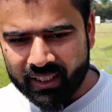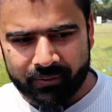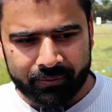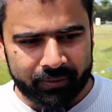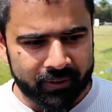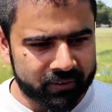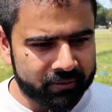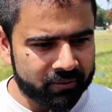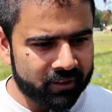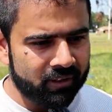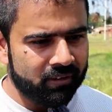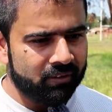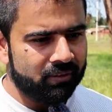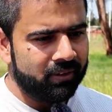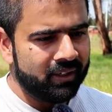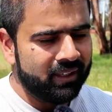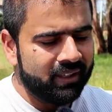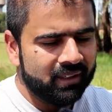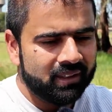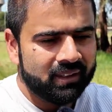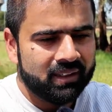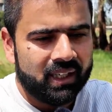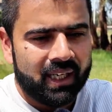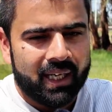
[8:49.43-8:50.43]
If it will
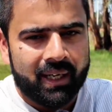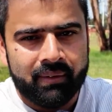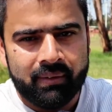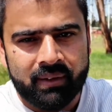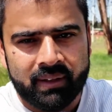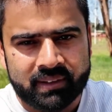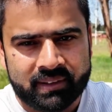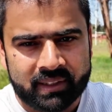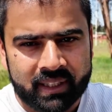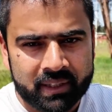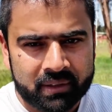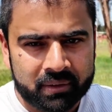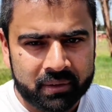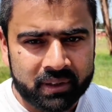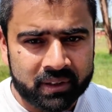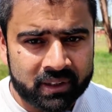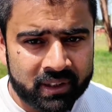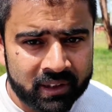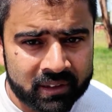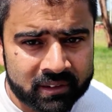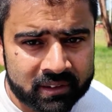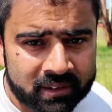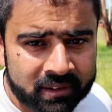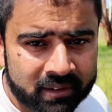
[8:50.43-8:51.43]
win, I will try to
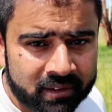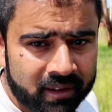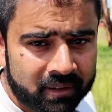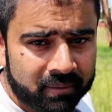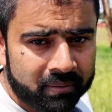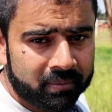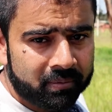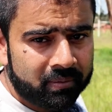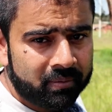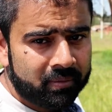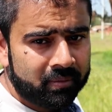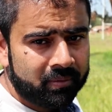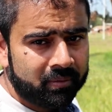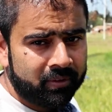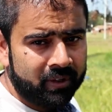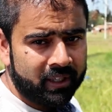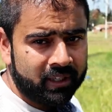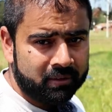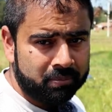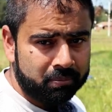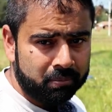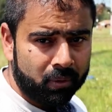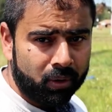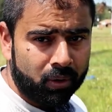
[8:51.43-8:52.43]
increase
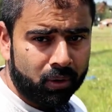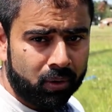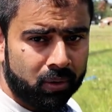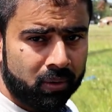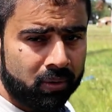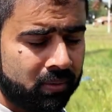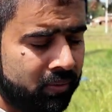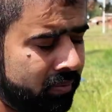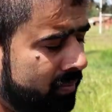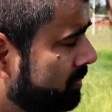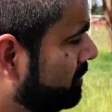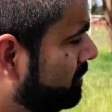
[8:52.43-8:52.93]
weight more.